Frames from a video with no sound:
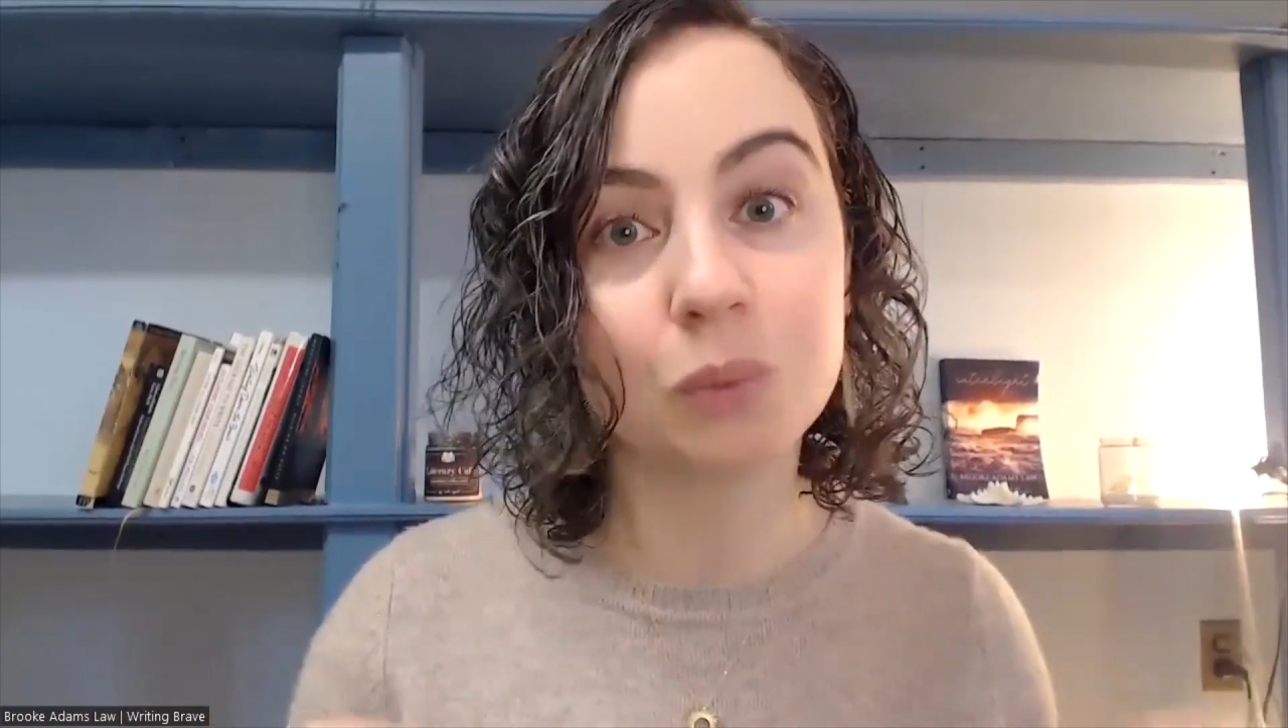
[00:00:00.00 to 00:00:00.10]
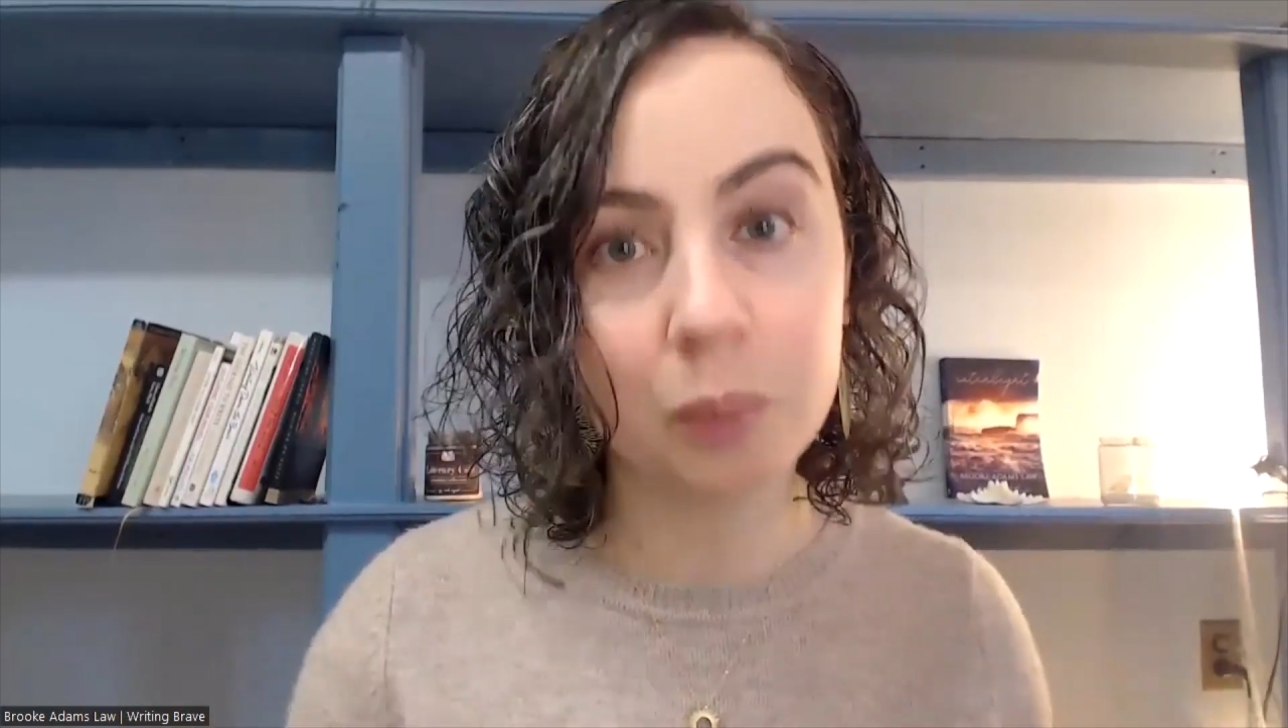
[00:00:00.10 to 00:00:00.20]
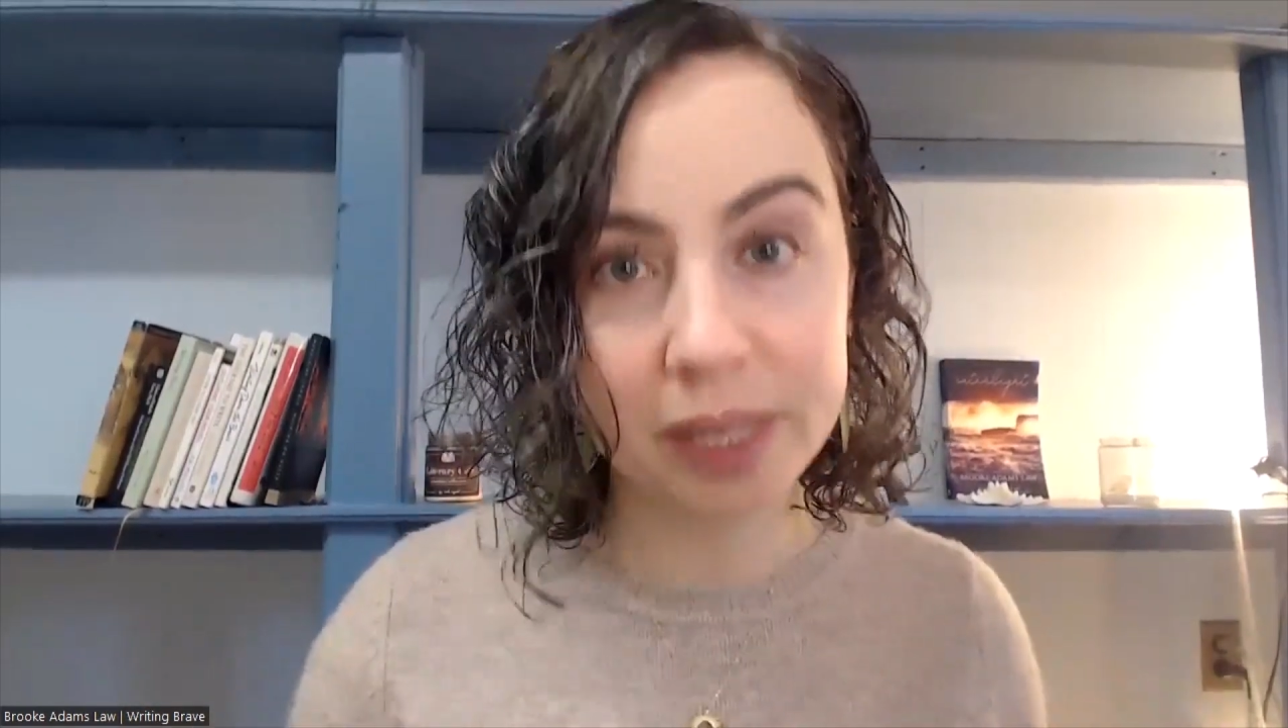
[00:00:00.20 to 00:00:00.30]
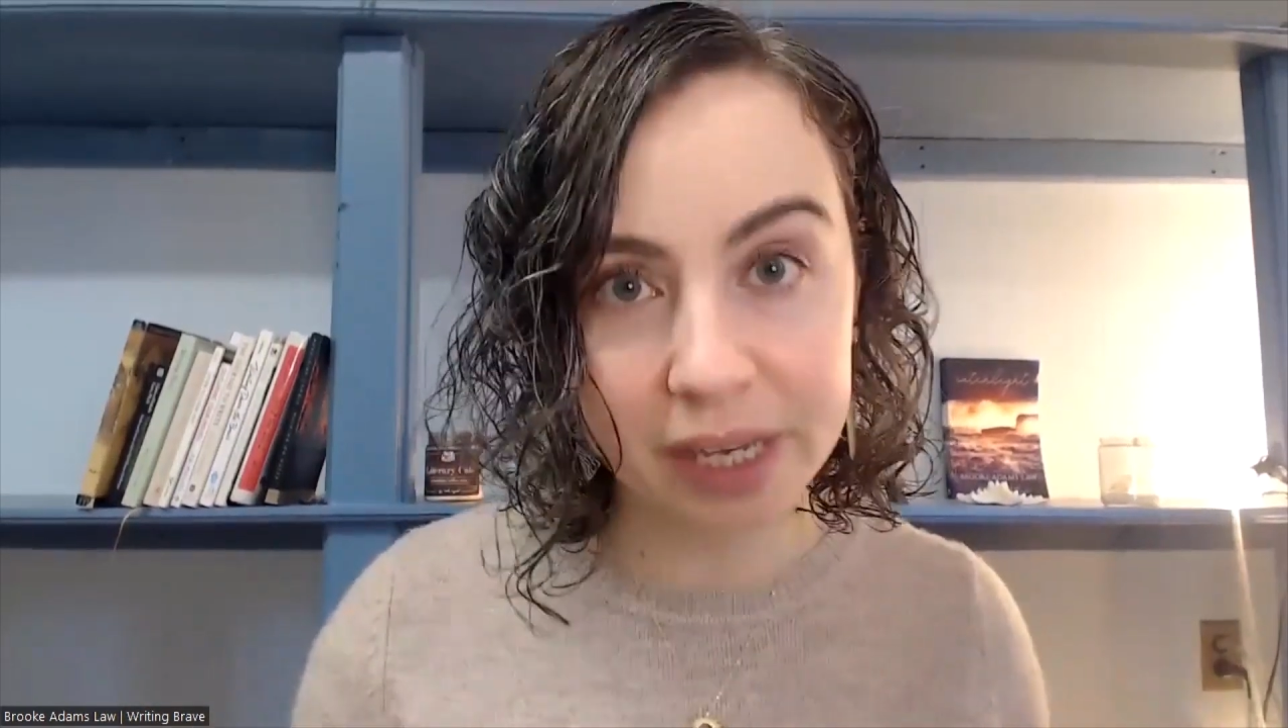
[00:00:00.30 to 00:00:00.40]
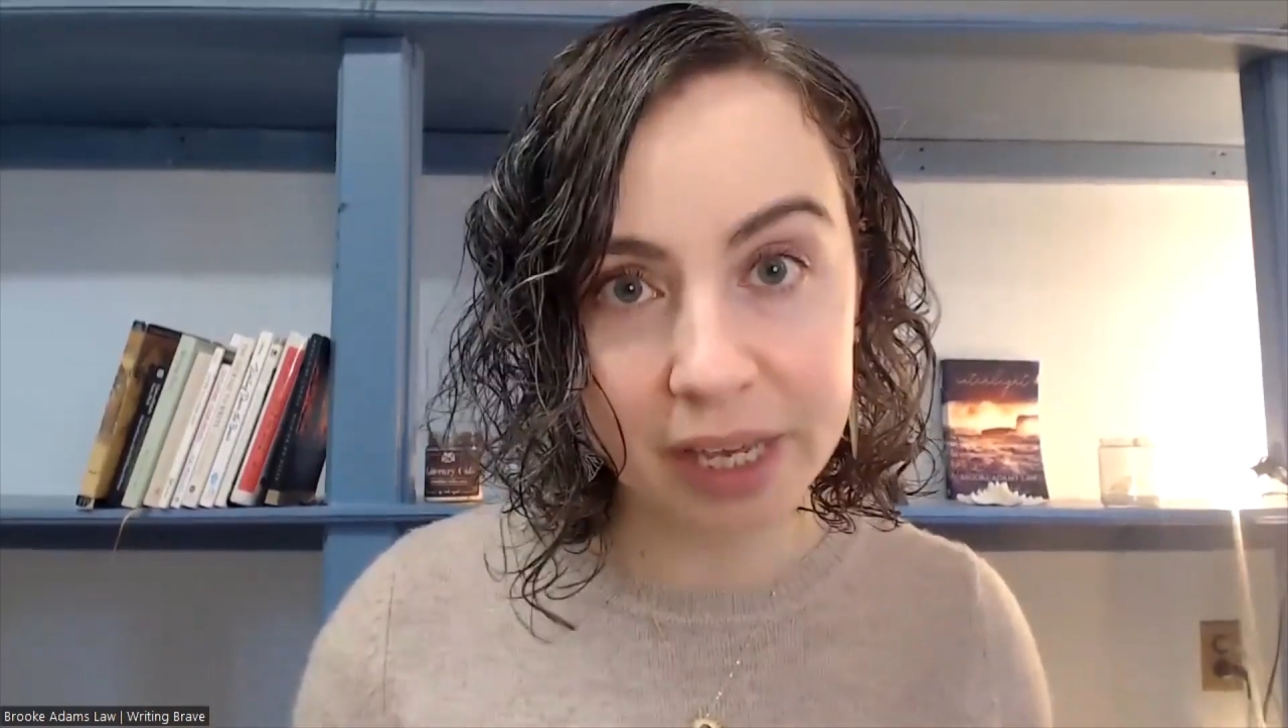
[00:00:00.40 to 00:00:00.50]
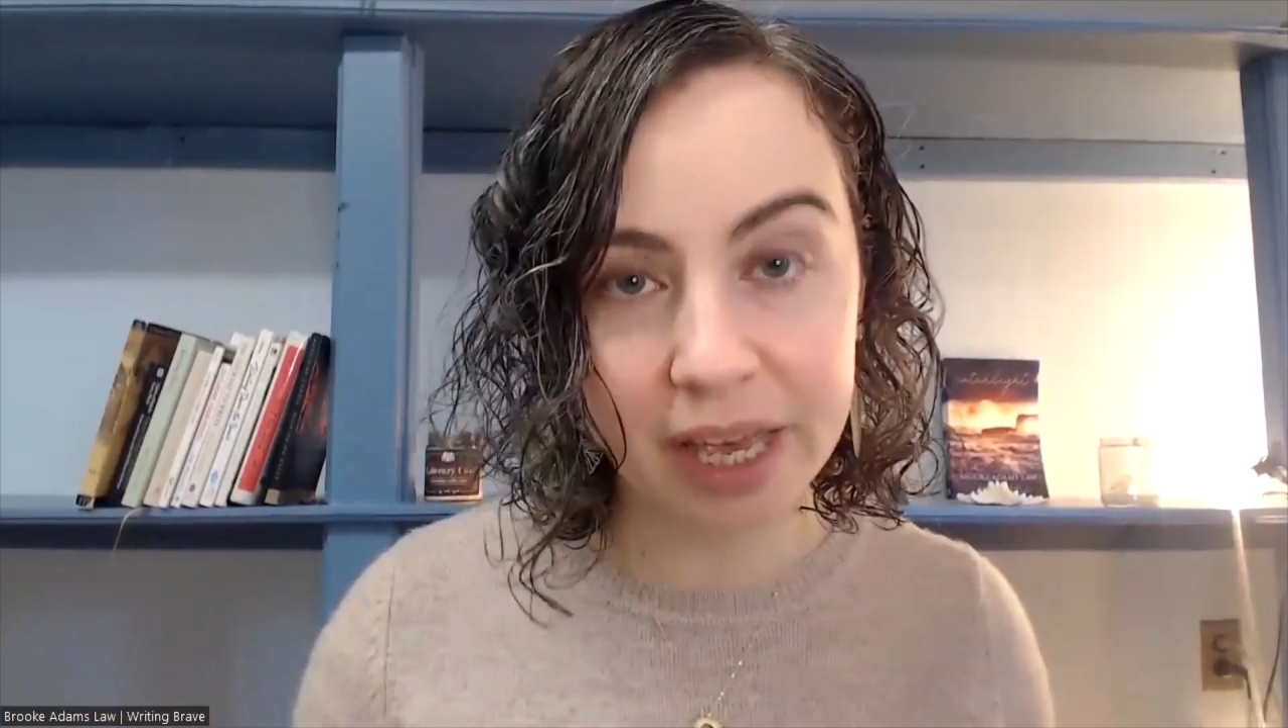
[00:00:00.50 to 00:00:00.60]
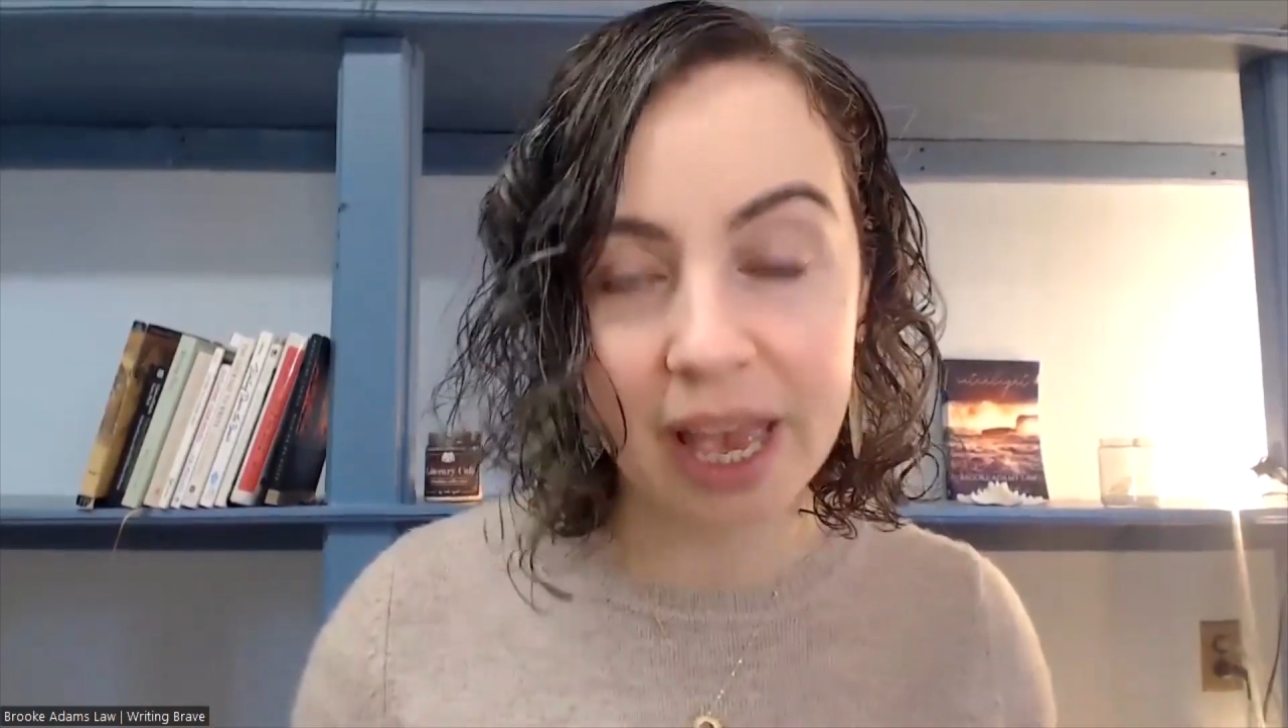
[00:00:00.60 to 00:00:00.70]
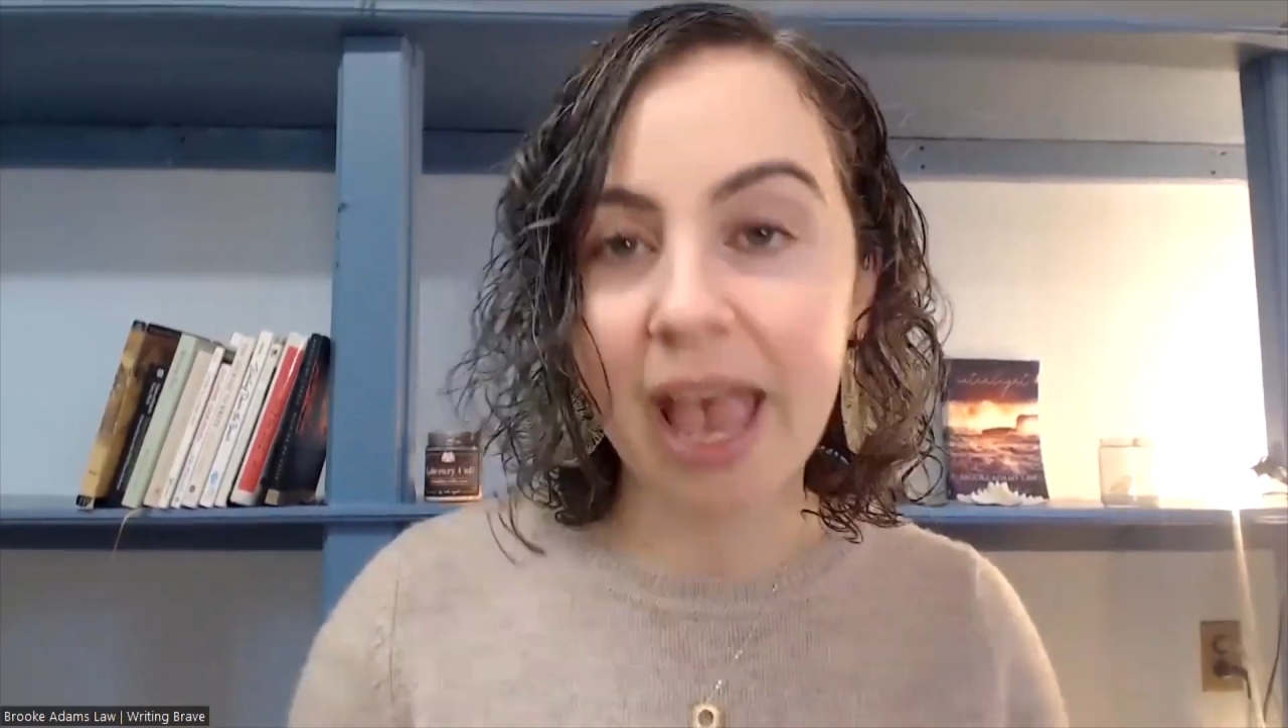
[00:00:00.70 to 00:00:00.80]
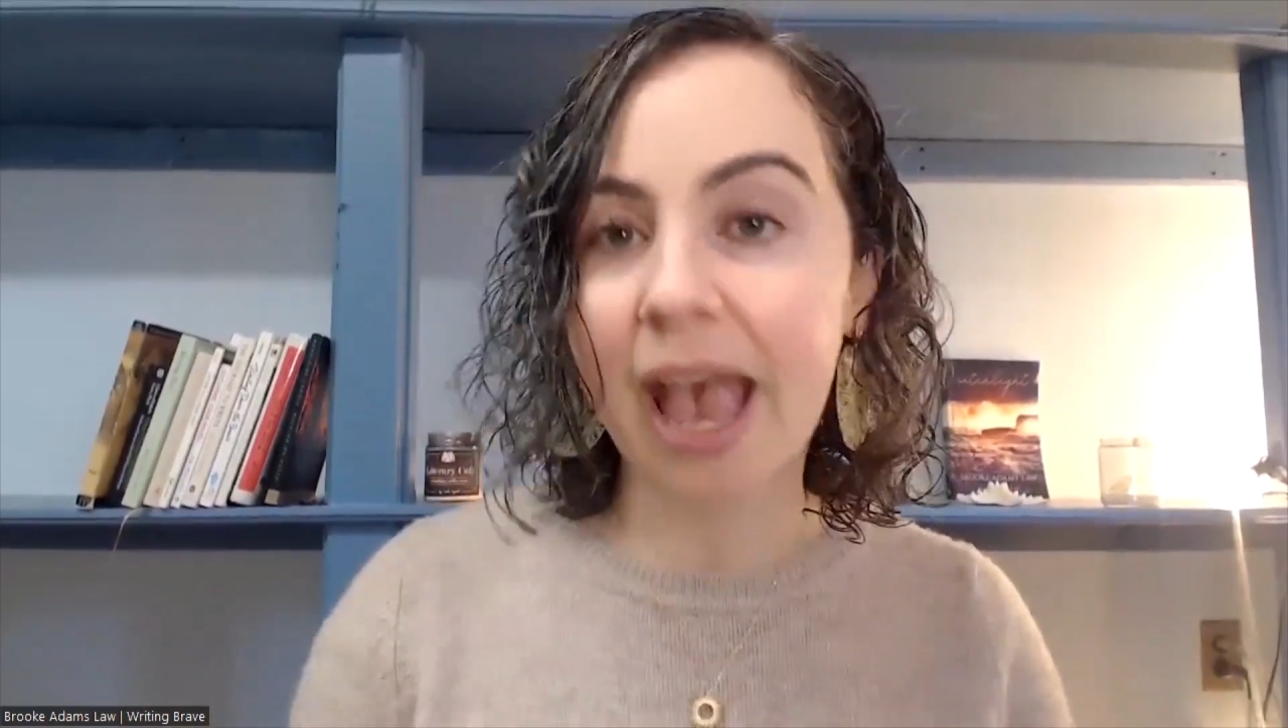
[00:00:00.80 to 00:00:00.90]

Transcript: week.